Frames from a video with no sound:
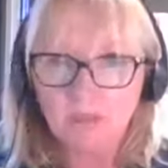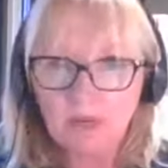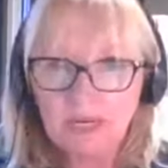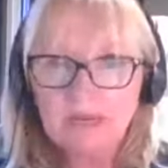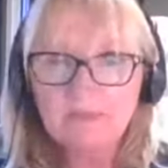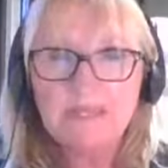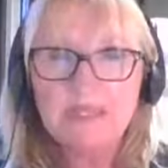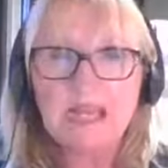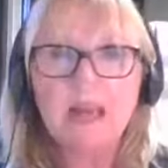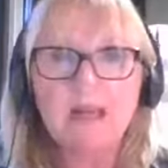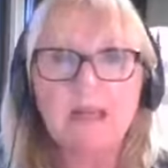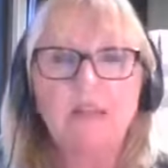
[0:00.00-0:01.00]
William
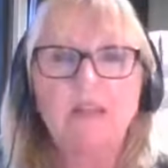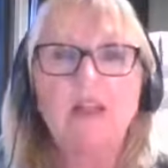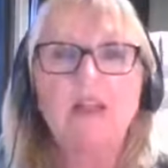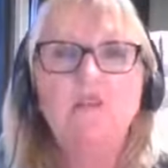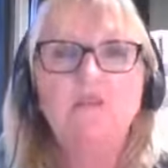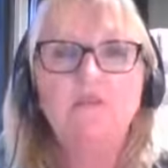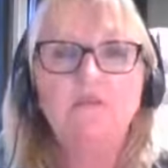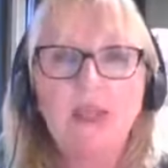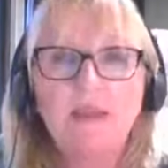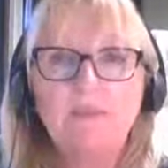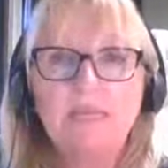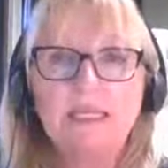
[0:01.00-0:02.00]
Tell
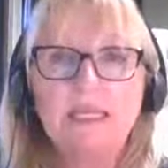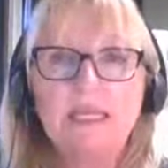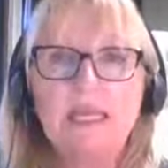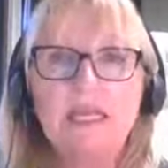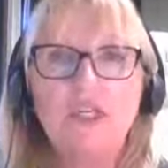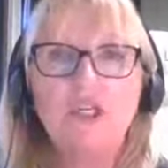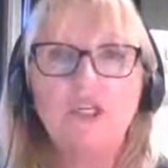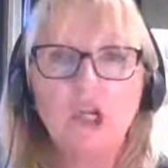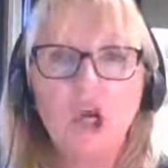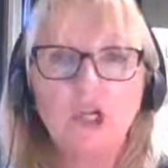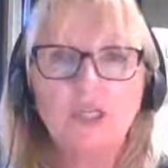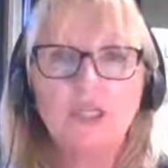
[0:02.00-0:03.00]
famously
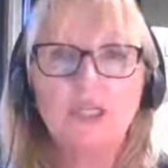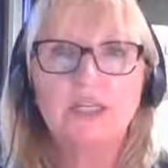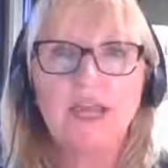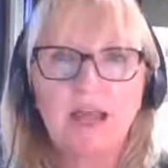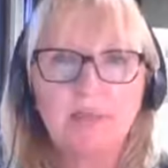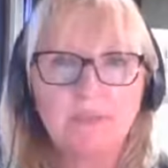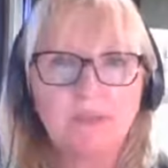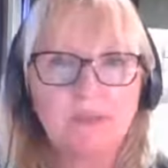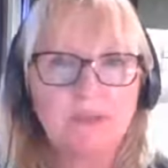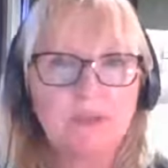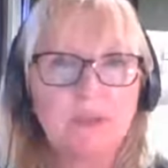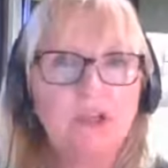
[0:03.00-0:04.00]
shot an
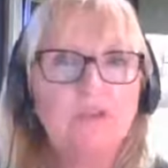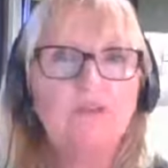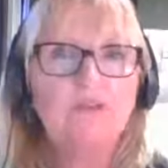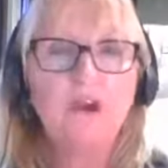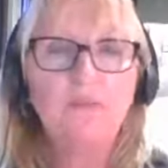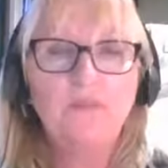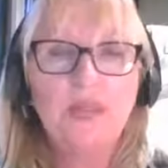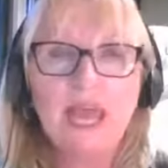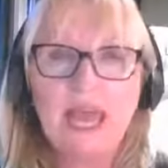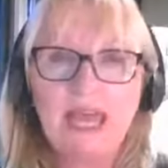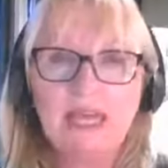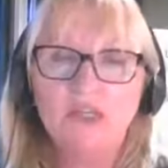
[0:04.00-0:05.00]
apple from the
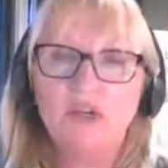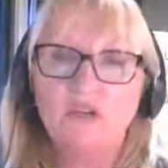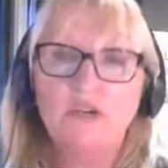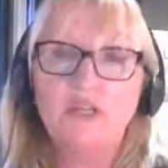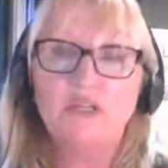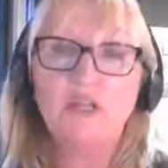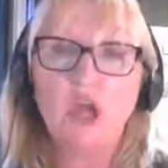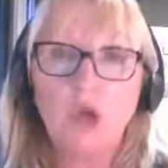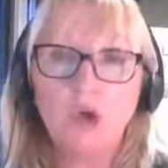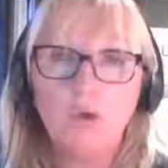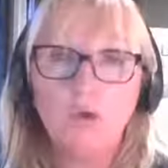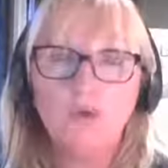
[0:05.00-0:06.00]
head of his
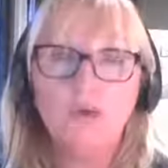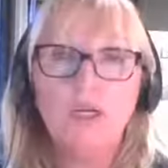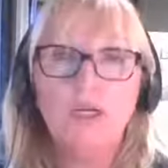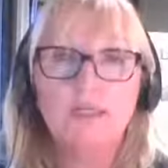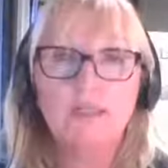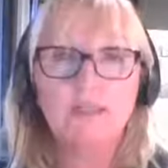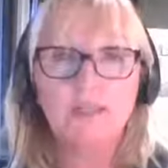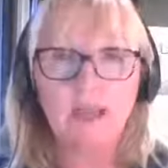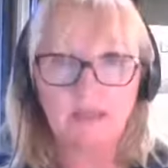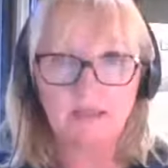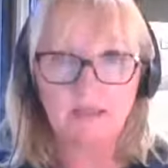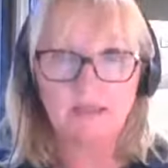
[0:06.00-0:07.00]
own
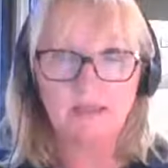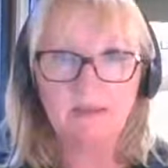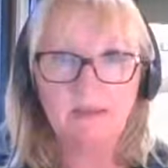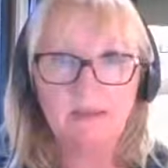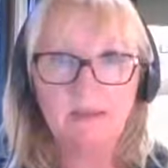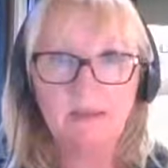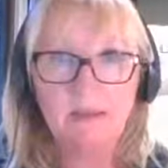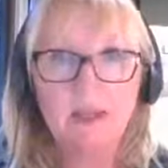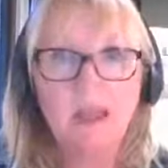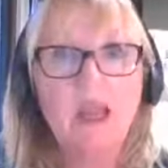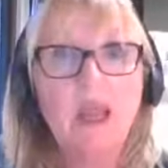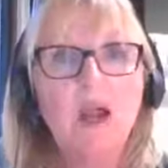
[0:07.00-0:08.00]
son.
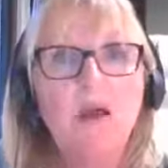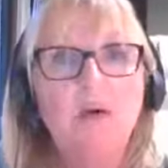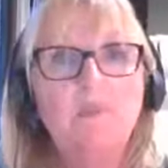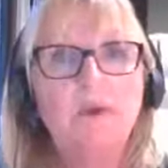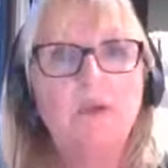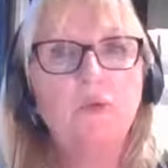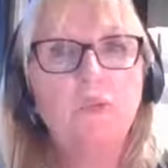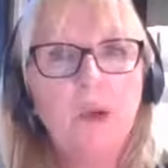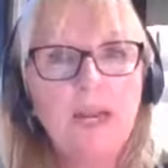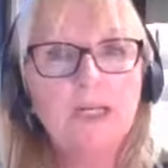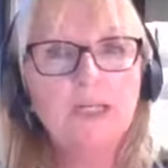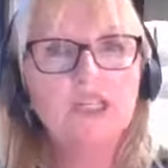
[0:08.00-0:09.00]
But
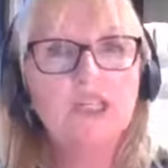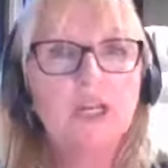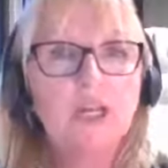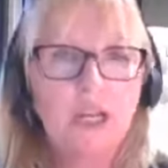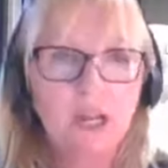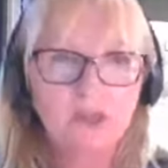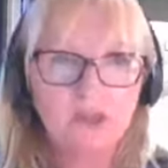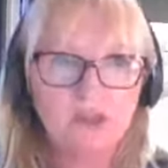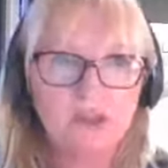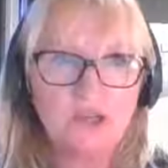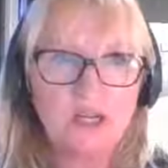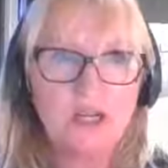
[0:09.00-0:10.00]
which
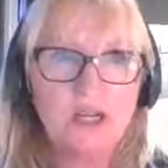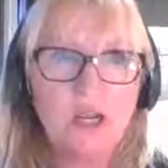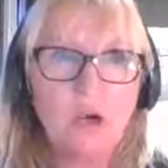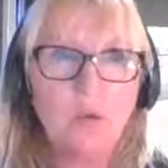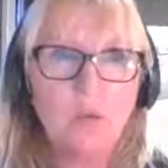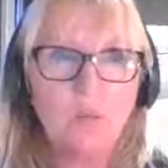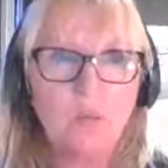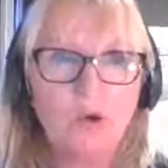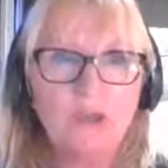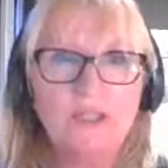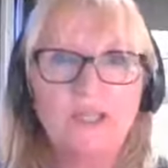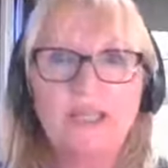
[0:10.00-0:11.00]
country
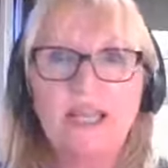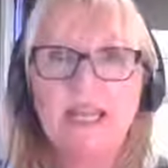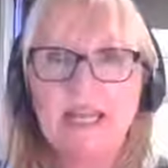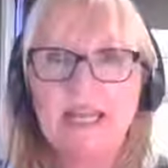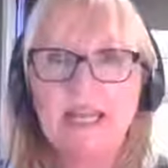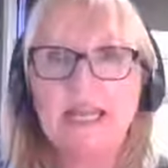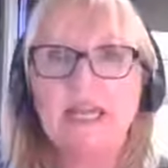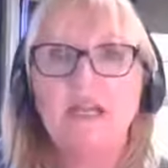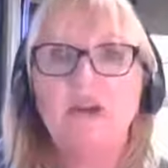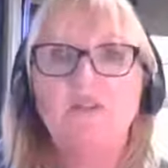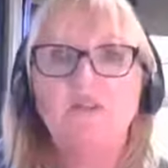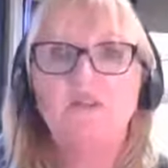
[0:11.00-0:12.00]
was he
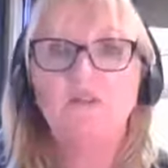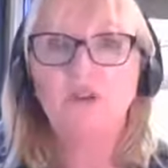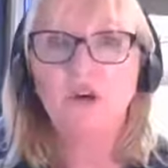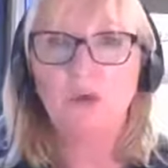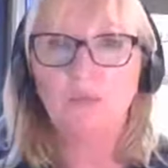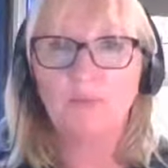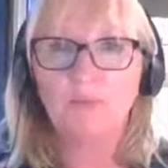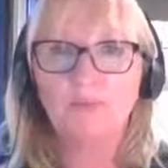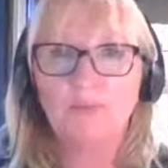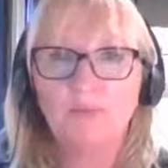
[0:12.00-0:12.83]
from?